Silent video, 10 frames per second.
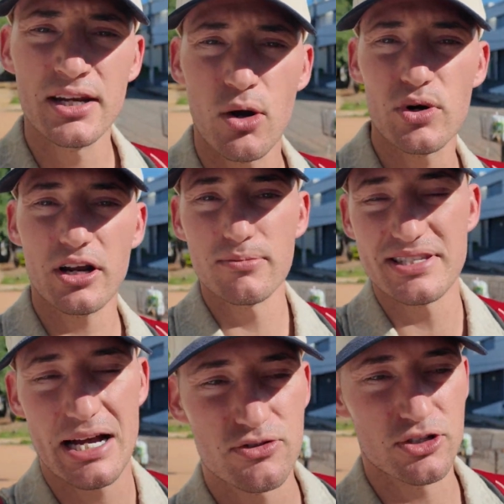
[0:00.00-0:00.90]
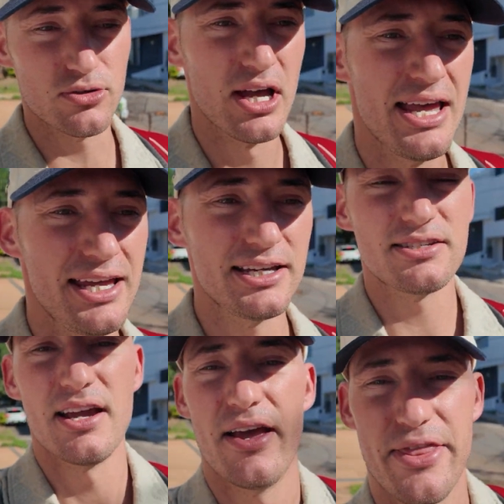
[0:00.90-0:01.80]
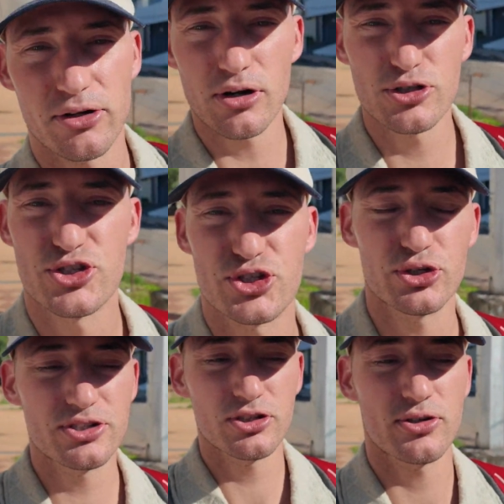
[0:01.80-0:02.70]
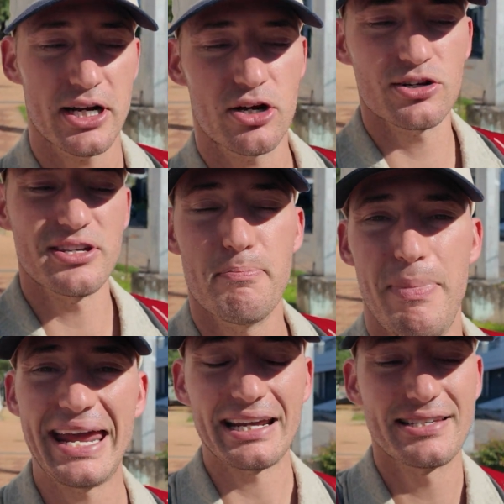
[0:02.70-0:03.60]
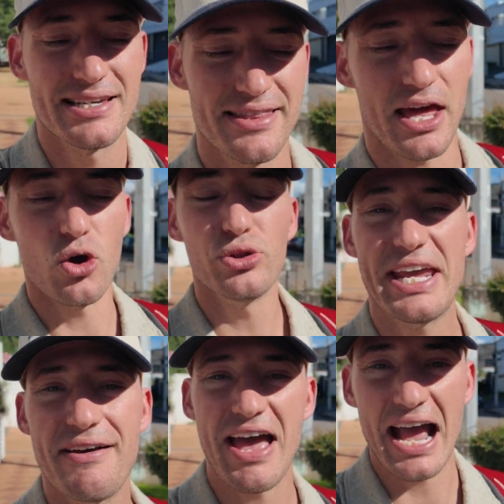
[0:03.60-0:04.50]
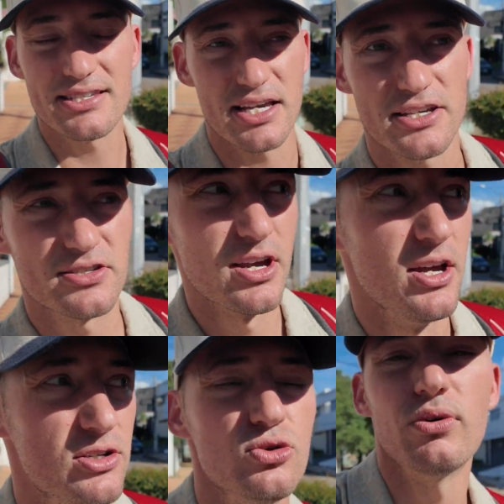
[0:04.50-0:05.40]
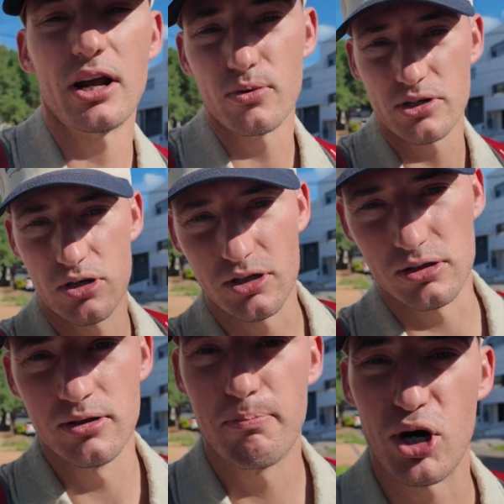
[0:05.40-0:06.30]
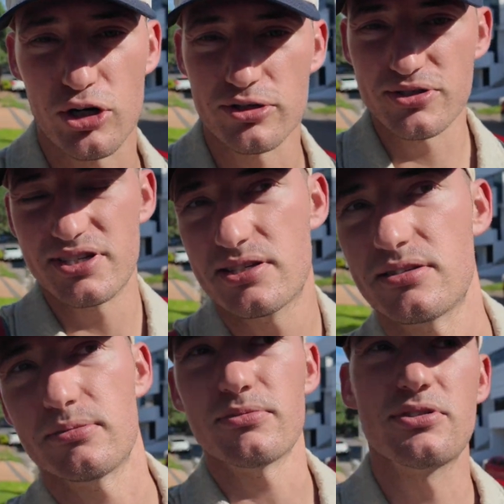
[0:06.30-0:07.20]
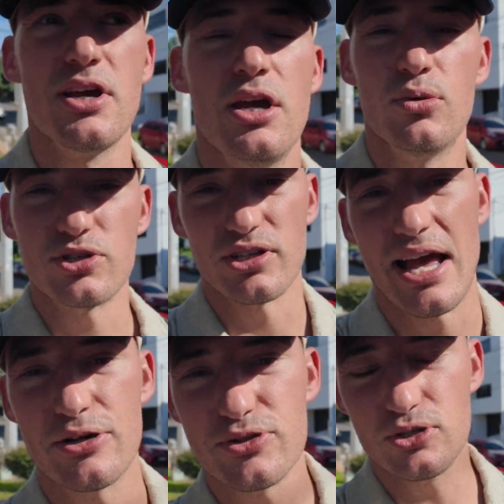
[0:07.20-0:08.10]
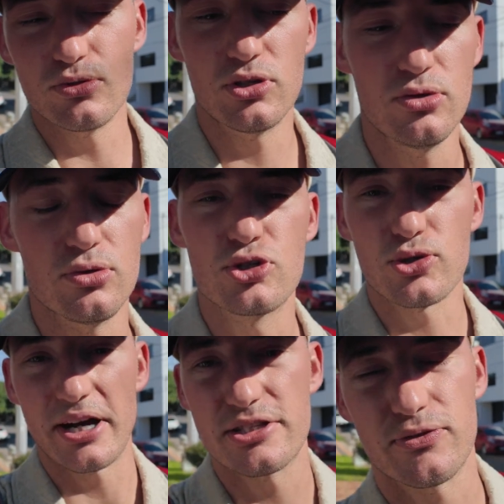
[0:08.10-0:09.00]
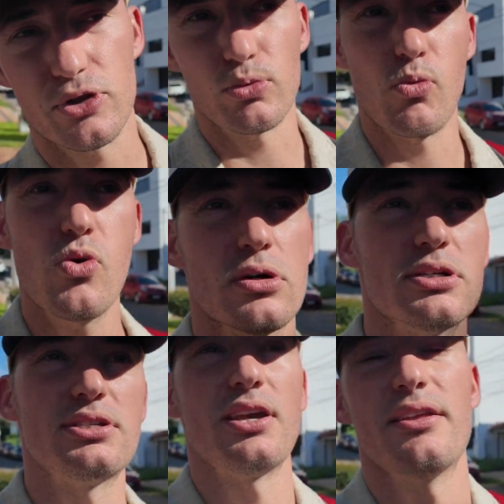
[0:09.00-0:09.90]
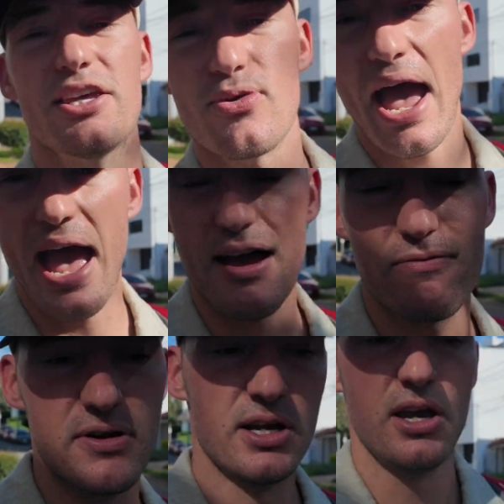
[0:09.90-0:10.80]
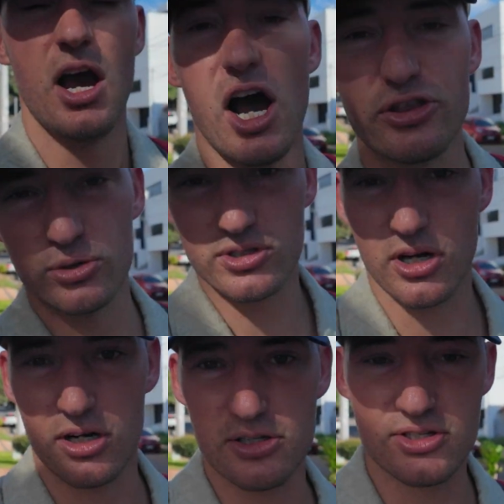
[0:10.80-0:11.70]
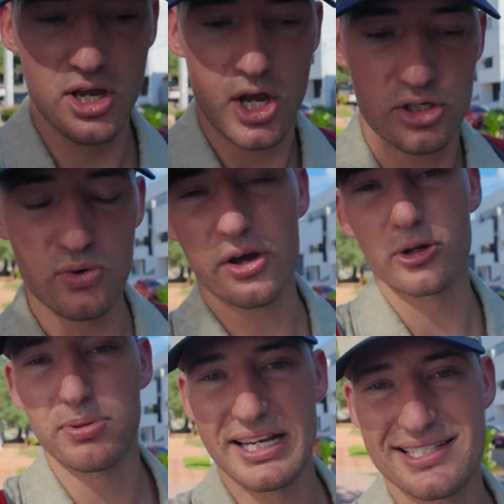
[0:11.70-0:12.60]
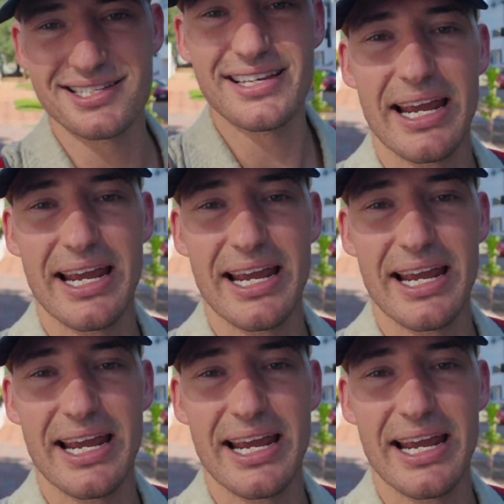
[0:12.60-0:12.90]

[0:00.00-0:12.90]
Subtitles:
Now, what it comes down to is there are certain credit cards and banks that only have access to what I would call partner systems, which allows you to transfer the rewards that you have on those cards to other places